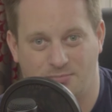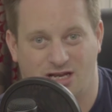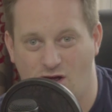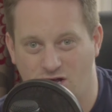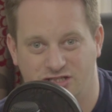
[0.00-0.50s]
but
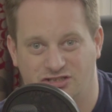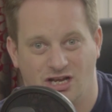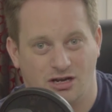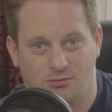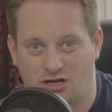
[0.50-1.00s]
guys,
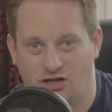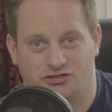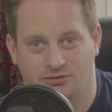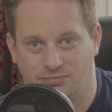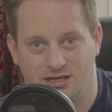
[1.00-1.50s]
we're
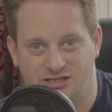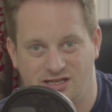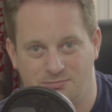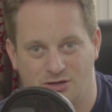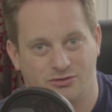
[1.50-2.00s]
custom
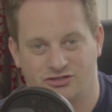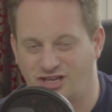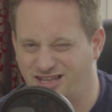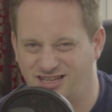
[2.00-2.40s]
PC builders.